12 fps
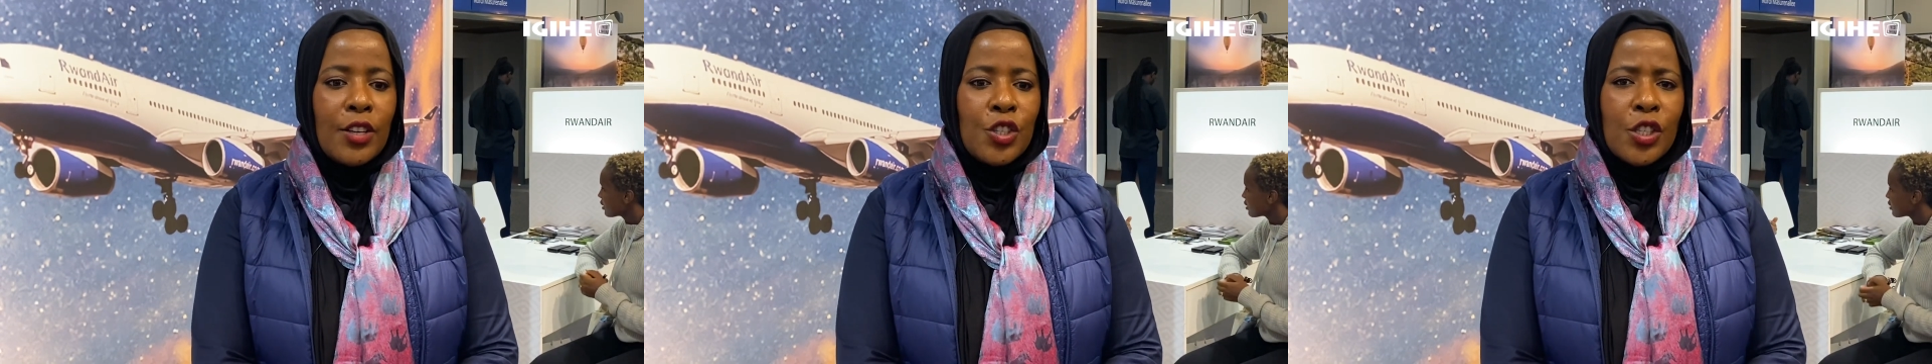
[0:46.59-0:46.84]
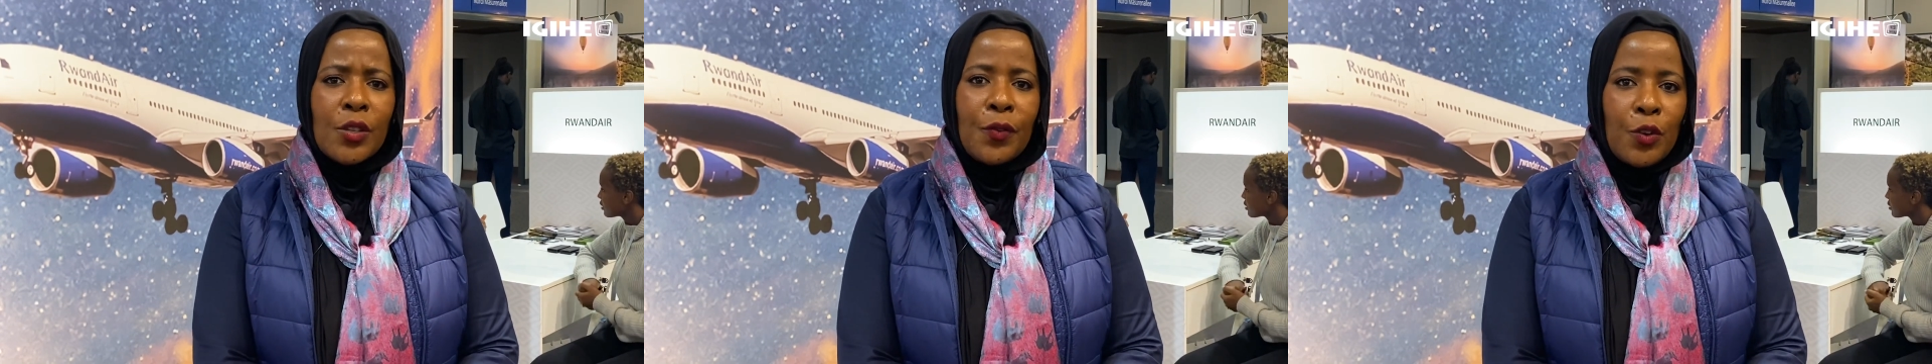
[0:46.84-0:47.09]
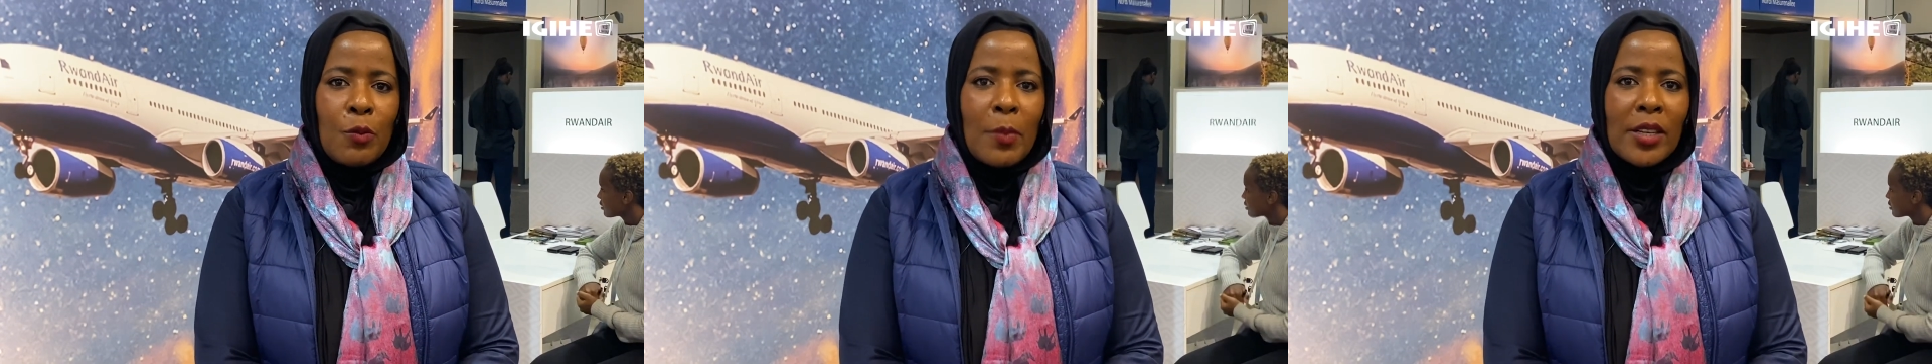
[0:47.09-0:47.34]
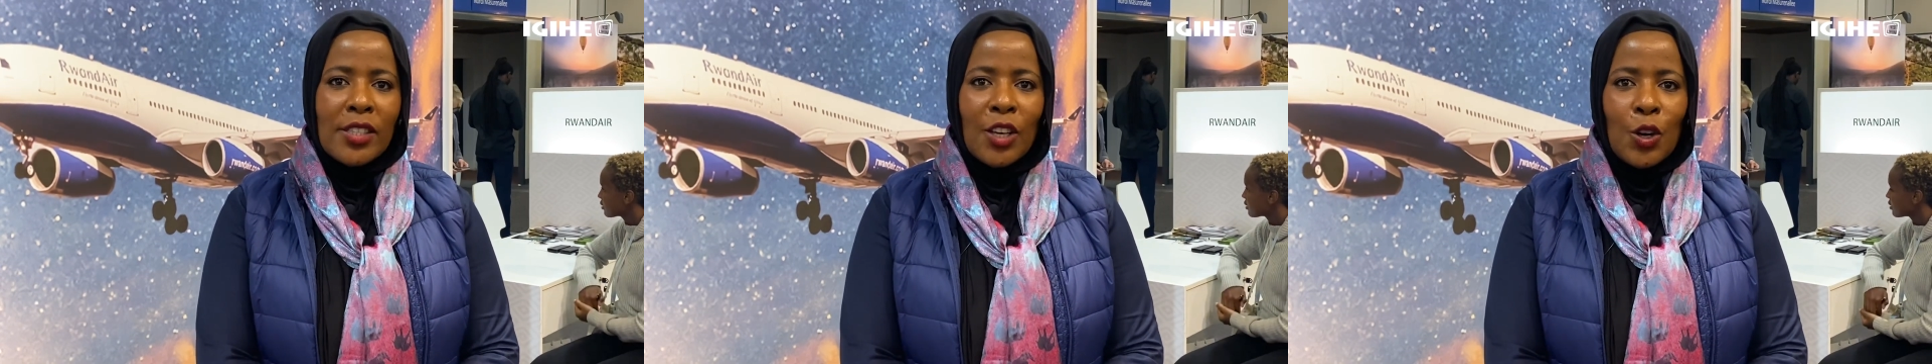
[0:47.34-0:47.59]
Just a few
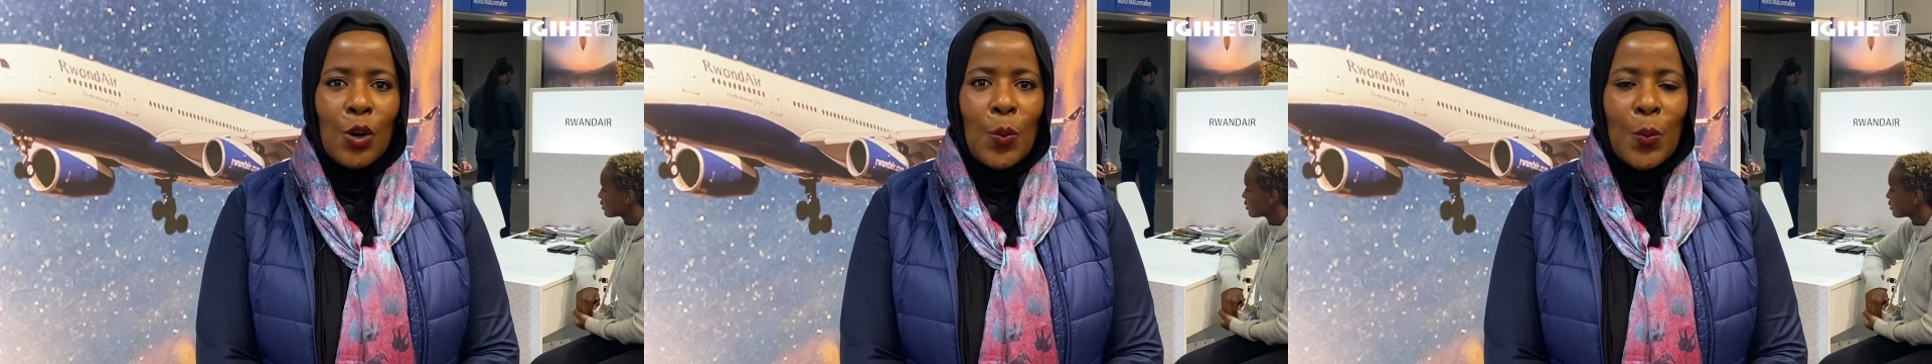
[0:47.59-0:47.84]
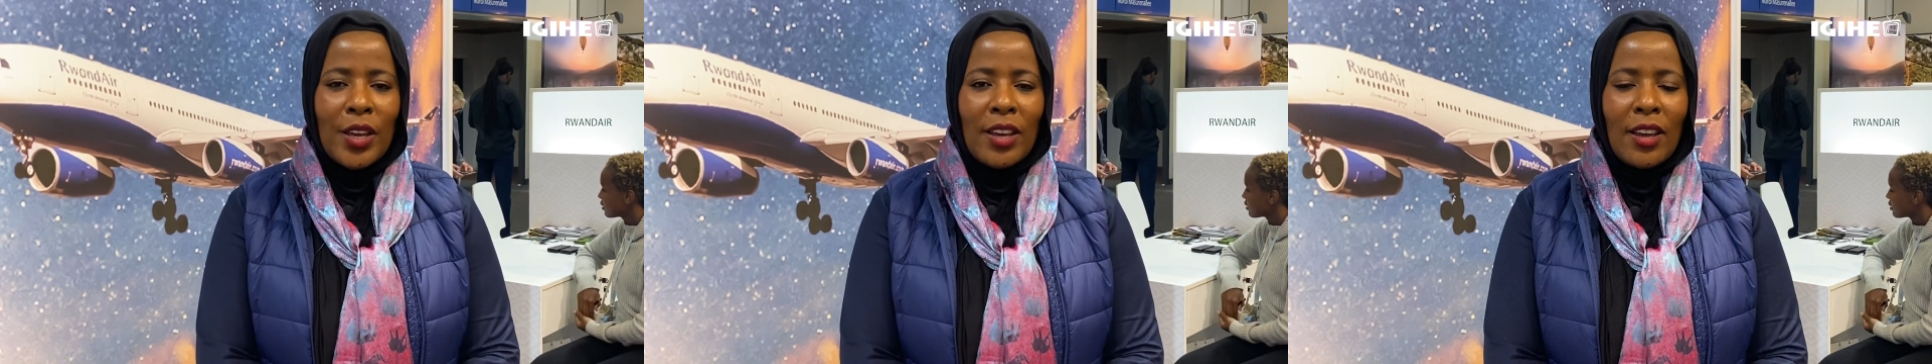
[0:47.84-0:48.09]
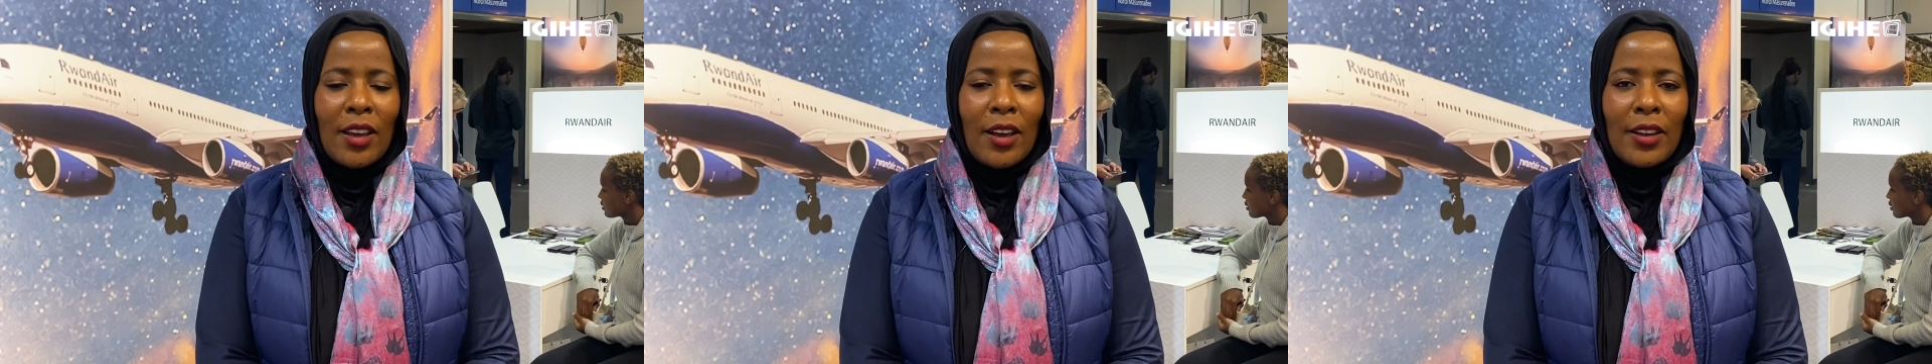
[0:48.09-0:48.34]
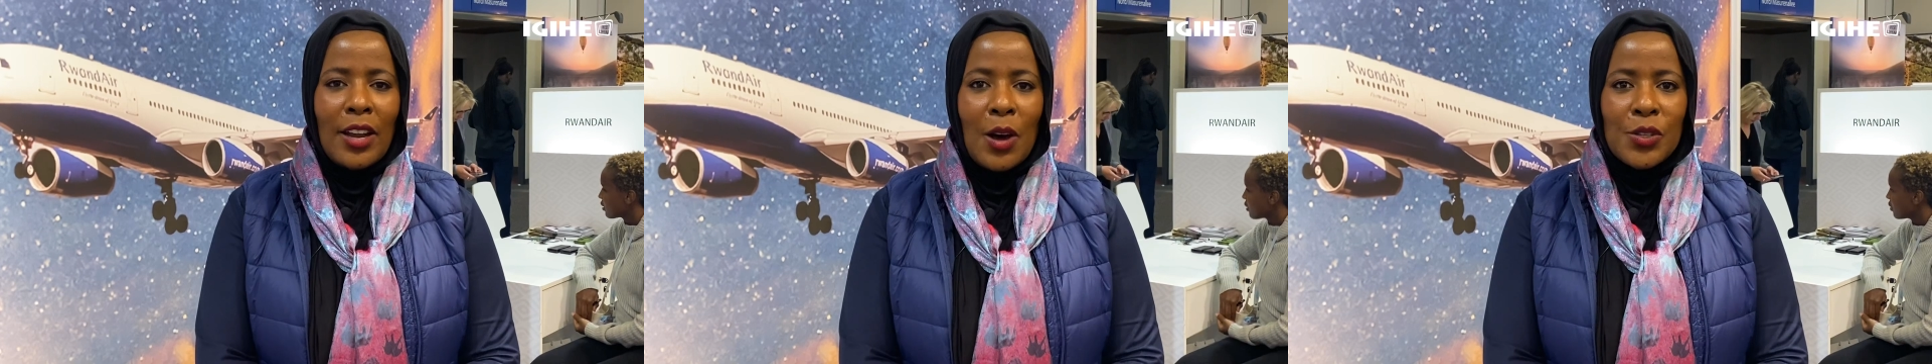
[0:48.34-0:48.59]
months ago, we
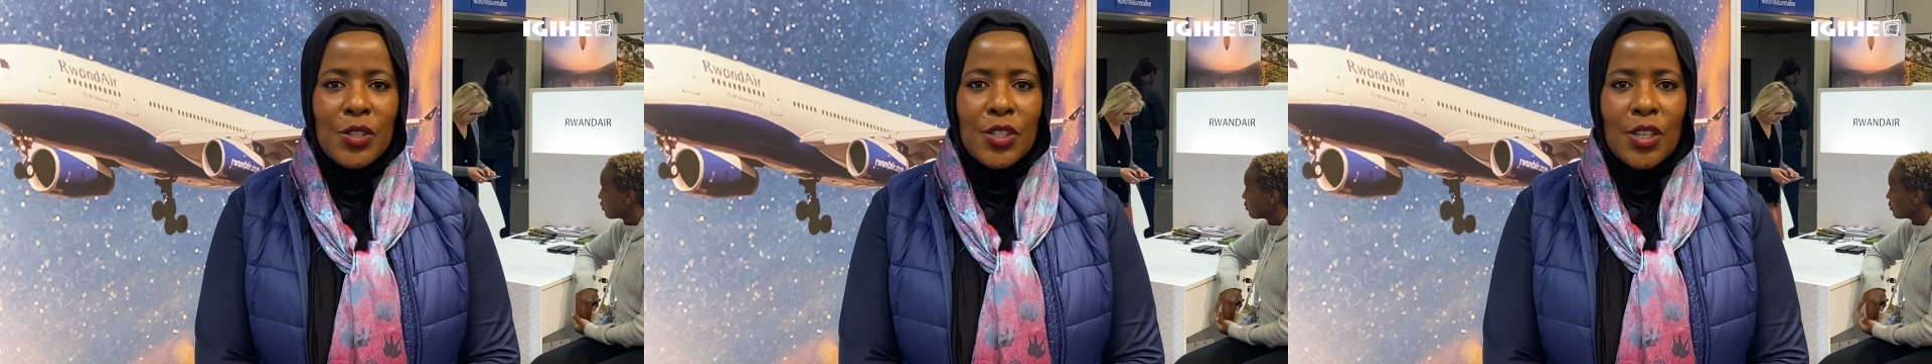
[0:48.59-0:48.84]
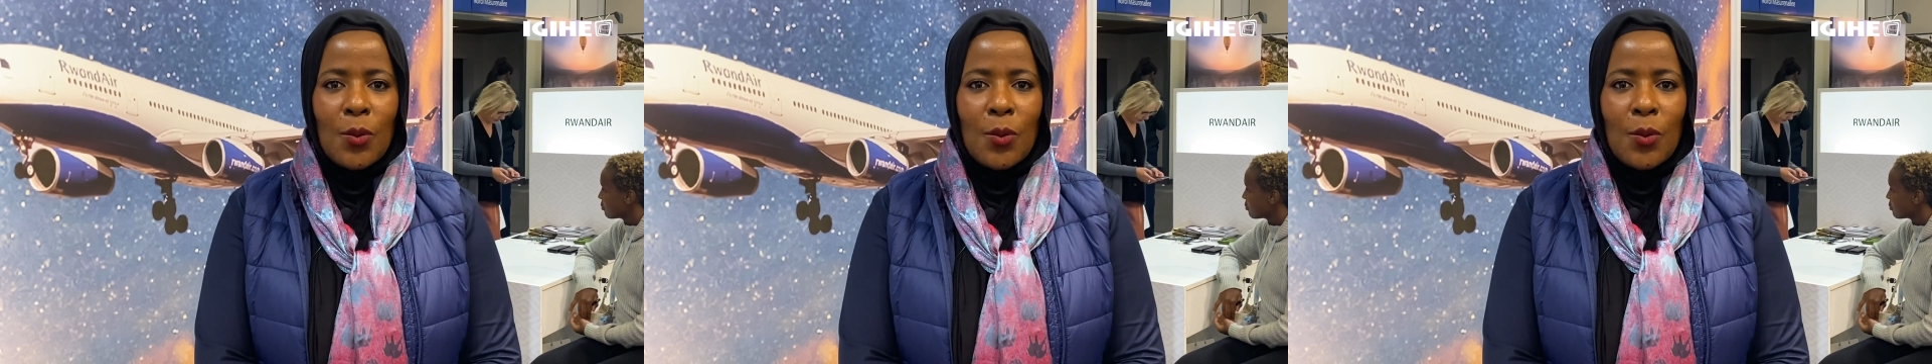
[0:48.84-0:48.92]
announced